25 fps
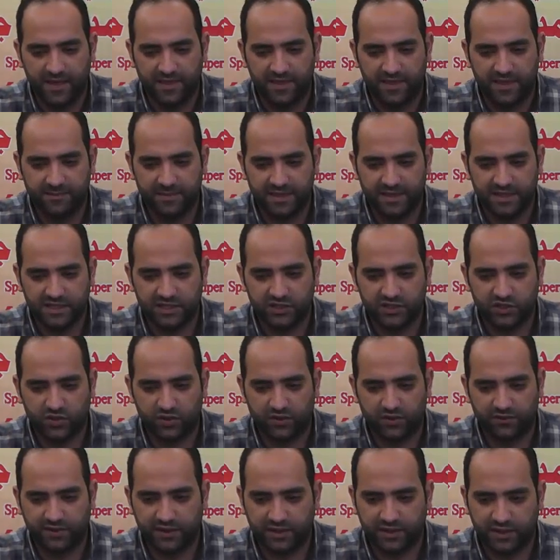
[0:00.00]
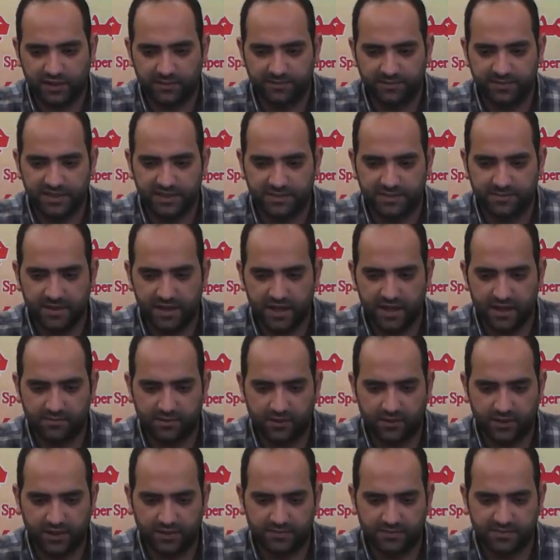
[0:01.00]
the messenger of allah peace be
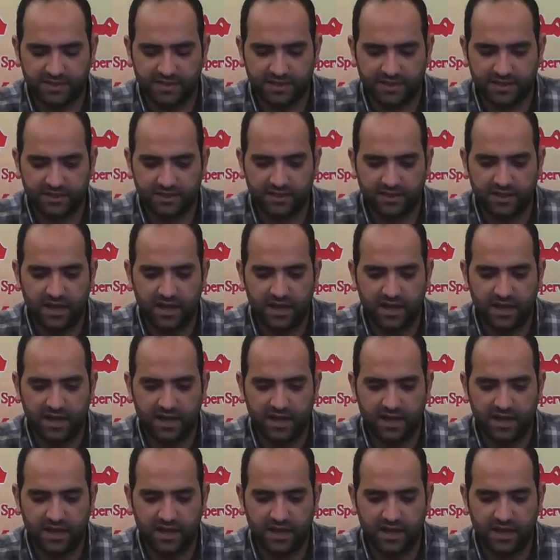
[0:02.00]
upon him said